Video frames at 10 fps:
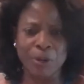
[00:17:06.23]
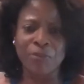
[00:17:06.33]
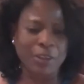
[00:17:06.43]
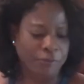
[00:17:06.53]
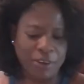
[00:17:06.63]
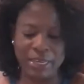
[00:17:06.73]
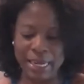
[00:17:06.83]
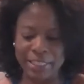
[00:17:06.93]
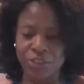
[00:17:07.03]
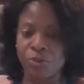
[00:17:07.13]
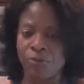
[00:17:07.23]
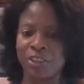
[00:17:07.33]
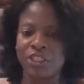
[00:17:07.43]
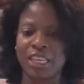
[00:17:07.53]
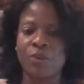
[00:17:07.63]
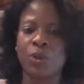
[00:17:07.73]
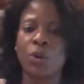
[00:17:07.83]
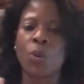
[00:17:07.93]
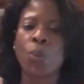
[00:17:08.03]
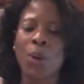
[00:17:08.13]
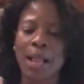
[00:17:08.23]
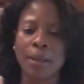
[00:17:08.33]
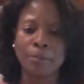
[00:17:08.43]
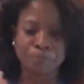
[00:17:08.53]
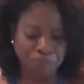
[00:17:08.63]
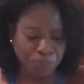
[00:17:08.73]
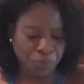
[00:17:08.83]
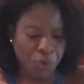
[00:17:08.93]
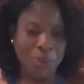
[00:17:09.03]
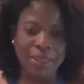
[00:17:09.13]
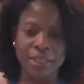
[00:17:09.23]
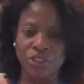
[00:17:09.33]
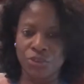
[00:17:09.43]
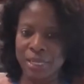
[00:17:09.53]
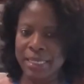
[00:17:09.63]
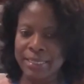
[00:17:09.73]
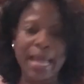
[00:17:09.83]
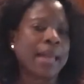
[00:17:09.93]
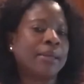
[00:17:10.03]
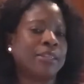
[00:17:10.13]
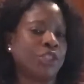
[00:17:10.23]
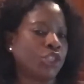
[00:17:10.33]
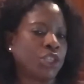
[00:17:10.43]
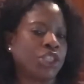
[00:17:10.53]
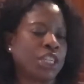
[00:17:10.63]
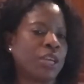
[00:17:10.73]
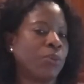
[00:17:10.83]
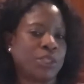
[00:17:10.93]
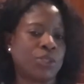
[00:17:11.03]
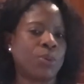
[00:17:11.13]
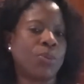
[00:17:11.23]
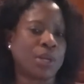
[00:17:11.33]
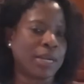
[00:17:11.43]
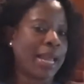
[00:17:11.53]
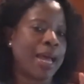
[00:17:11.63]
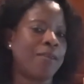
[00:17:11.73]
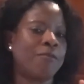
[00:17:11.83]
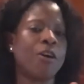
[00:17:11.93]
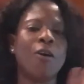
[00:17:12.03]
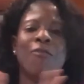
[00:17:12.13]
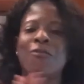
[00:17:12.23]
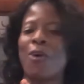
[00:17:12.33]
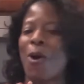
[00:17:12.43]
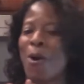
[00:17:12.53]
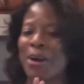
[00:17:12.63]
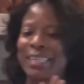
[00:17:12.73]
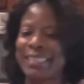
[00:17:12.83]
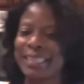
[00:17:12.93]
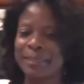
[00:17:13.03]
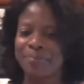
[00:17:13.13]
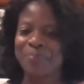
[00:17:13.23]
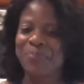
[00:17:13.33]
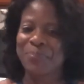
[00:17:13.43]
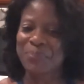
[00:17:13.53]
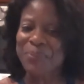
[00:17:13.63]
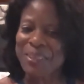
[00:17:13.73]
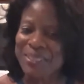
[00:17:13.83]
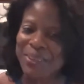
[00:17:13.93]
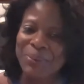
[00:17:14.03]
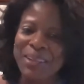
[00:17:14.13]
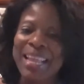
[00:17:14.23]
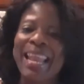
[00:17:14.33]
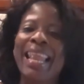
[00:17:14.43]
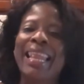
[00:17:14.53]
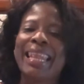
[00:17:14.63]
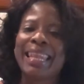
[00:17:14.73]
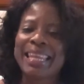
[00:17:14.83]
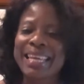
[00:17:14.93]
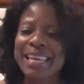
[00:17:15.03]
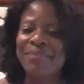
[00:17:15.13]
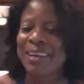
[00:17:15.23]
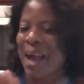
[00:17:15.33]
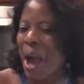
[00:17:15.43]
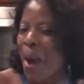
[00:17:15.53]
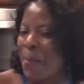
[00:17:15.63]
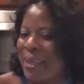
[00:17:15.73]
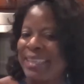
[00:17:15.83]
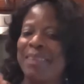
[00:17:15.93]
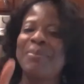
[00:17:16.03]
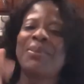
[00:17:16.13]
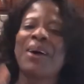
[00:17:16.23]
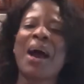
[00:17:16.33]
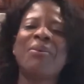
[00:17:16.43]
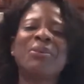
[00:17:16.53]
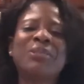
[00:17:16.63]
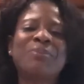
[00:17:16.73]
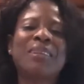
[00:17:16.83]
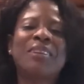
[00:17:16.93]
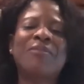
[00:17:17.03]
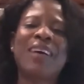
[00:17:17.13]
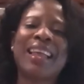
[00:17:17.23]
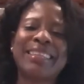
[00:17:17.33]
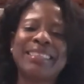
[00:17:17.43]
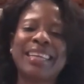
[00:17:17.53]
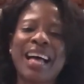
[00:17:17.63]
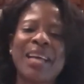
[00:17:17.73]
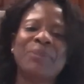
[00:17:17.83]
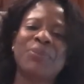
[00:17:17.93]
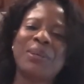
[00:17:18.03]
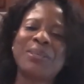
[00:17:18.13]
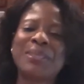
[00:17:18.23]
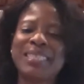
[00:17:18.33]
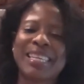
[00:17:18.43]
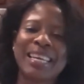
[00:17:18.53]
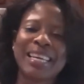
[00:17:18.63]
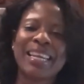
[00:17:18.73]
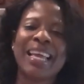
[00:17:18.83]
Very nice and refreshing. It will go well with this Greek salad and jerk chicken, which is what we're going to have for our dinner. So leave a comment. Let me know how you spend your Valentine, what you did.